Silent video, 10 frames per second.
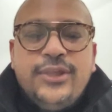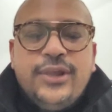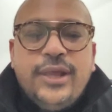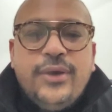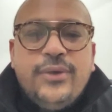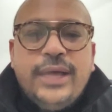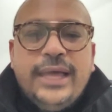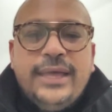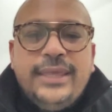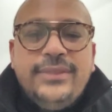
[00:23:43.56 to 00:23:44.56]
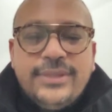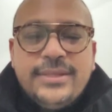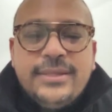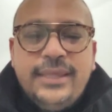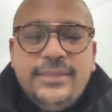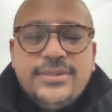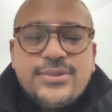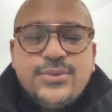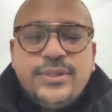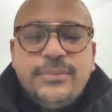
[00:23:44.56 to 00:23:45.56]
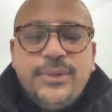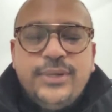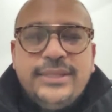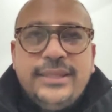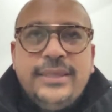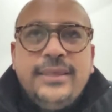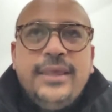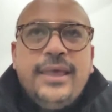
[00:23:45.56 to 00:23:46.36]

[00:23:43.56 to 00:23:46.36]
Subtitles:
In the school community,